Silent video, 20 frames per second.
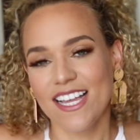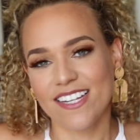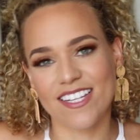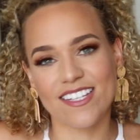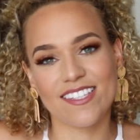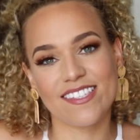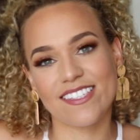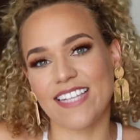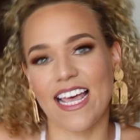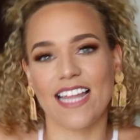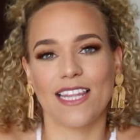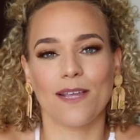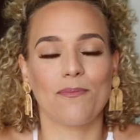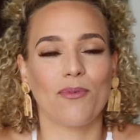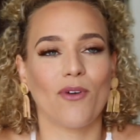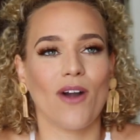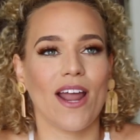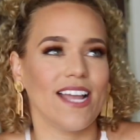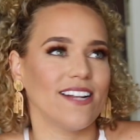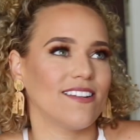to
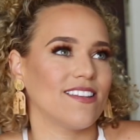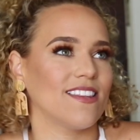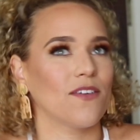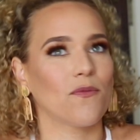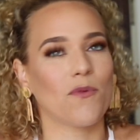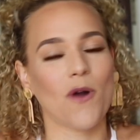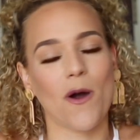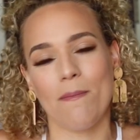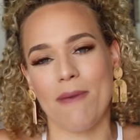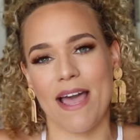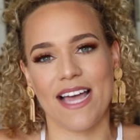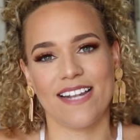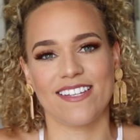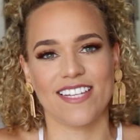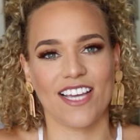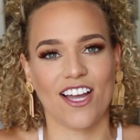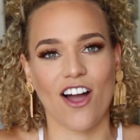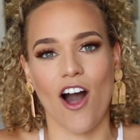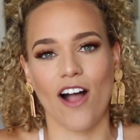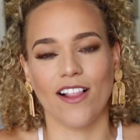celebrate the
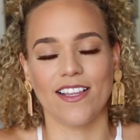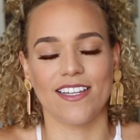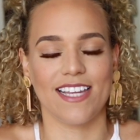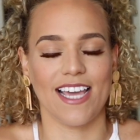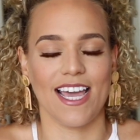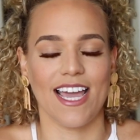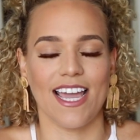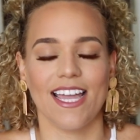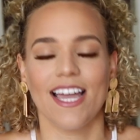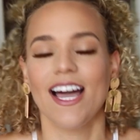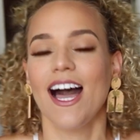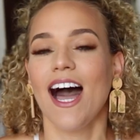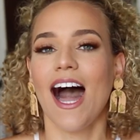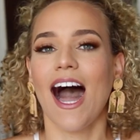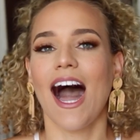romantic holiday.